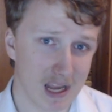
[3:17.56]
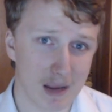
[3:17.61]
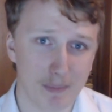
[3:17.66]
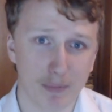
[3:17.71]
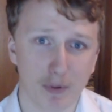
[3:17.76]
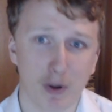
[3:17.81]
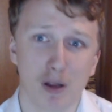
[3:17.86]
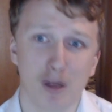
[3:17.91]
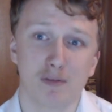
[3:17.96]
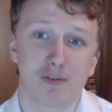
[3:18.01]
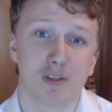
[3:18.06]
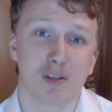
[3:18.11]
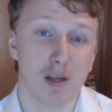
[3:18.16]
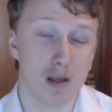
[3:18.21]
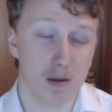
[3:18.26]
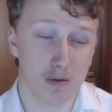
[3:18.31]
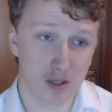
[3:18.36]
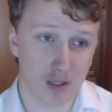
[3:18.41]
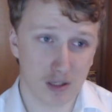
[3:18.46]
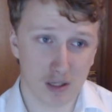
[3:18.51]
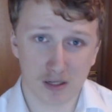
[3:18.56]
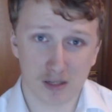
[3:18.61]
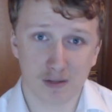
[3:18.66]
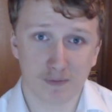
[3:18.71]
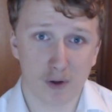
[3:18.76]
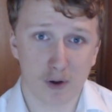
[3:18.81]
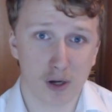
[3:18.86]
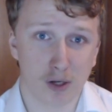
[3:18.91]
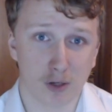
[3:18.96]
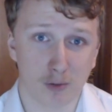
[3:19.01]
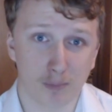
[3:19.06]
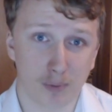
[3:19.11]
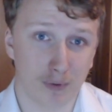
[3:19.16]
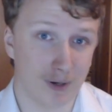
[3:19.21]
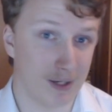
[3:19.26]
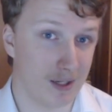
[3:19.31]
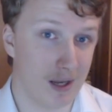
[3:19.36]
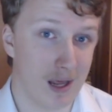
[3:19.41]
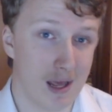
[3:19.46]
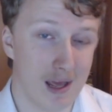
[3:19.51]
It provides, it, it's a very good
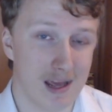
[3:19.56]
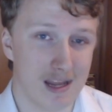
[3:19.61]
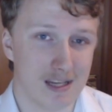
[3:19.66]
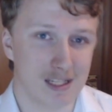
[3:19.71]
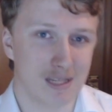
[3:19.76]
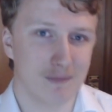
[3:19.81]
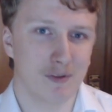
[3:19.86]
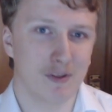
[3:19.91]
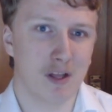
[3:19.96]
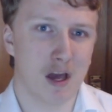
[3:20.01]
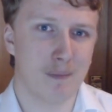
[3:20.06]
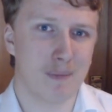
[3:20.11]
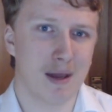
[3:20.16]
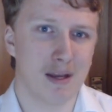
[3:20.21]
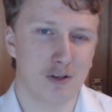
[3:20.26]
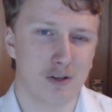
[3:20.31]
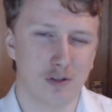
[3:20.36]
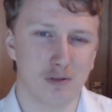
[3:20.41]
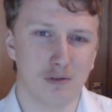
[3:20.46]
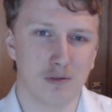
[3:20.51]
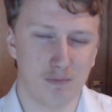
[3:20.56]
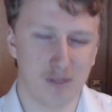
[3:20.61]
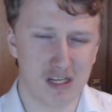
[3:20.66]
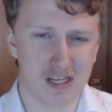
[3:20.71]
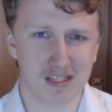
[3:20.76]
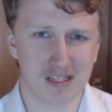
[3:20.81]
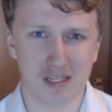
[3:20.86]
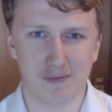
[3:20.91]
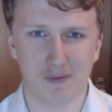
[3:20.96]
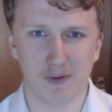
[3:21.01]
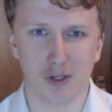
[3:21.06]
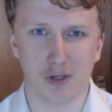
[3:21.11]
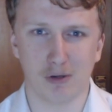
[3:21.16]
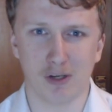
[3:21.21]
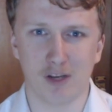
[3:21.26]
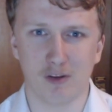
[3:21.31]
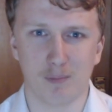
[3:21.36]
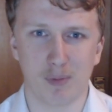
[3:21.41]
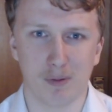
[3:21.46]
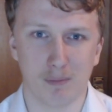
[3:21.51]
point. It's something that I made on yesterday's video on
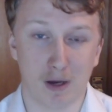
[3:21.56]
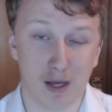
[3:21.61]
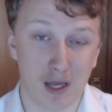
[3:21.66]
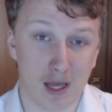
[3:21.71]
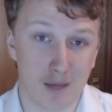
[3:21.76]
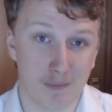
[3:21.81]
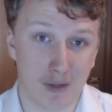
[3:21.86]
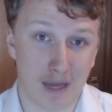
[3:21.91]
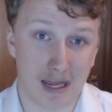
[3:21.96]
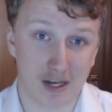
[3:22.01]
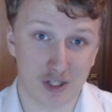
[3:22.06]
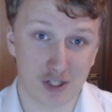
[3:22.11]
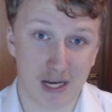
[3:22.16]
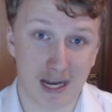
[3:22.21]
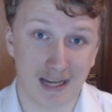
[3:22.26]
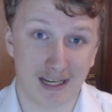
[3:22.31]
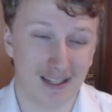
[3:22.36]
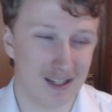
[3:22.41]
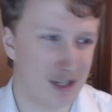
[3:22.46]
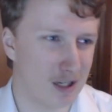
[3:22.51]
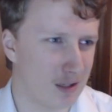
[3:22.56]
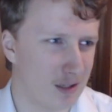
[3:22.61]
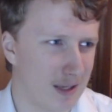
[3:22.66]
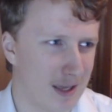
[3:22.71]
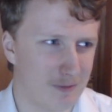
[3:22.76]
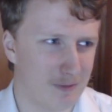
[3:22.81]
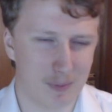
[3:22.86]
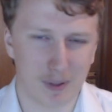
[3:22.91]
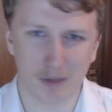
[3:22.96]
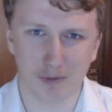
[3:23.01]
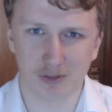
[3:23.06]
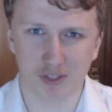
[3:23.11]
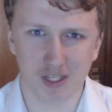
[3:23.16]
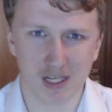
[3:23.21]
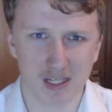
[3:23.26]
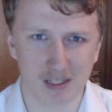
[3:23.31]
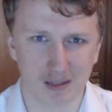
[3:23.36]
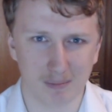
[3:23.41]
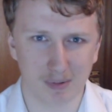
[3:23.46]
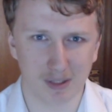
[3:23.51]
FP, my um, hashtag uh, FPL
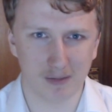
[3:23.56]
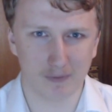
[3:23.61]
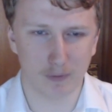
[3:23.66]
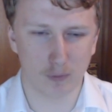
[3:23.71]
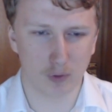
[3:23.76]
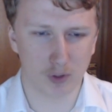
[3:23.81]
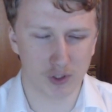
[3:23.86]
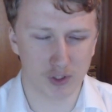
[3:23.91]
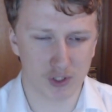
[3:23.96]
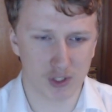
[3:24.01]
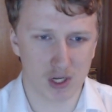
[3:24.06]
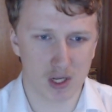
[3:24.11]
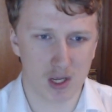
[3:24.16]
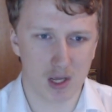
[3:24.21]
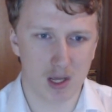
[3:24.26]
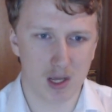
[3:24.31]
season, I believe it was.